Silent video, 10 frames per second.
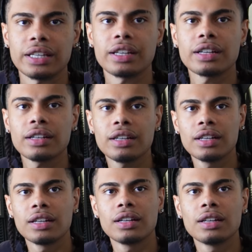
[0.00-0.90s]
nigga.
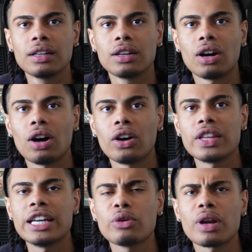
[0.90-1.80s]
On
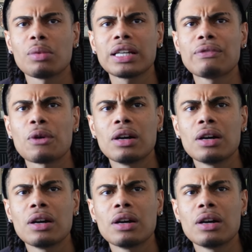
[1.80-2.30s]
the hill, and I'm looking for.